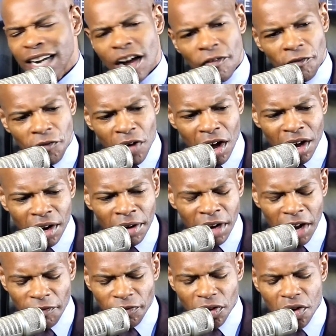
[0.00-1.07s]
Now, Fa
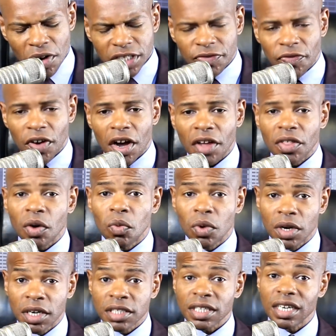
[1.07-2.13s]
now Floyd's father
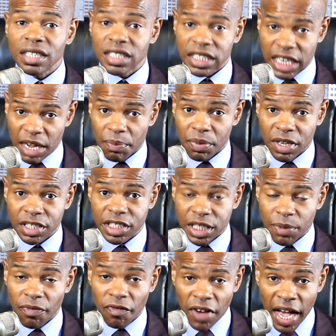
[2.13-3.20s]
was a
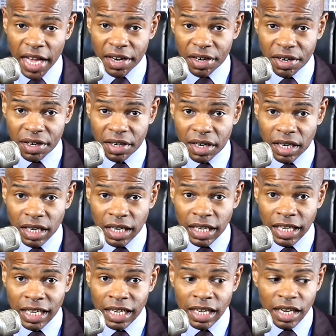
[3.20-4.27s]
championship fighter.
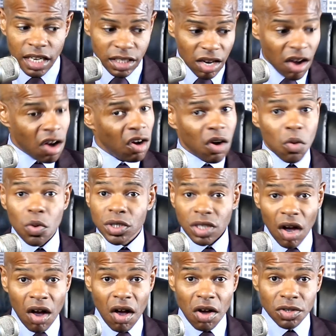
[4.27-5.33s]
His uncle
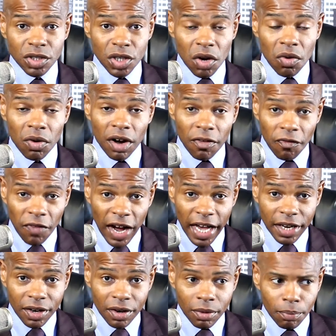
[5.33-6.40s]
was also a
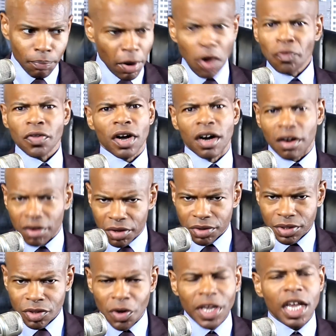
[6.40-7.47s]
fighter, both
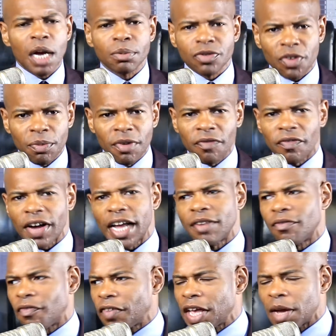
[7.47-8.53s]
uncles. So he comes from a
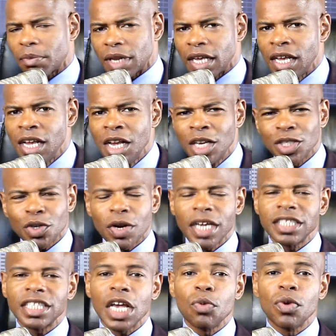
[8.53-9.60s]
fighting family. So
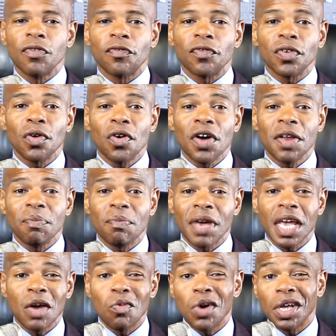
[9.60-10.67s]
they say when Floyd
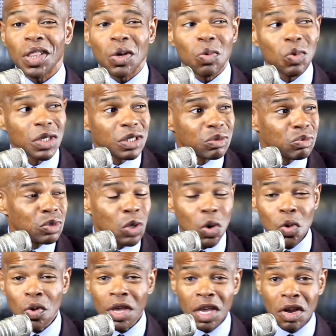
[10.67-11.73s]
Mayweather was
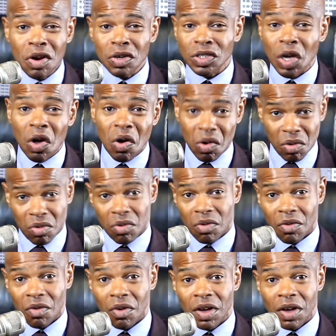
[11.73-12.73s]
two years old,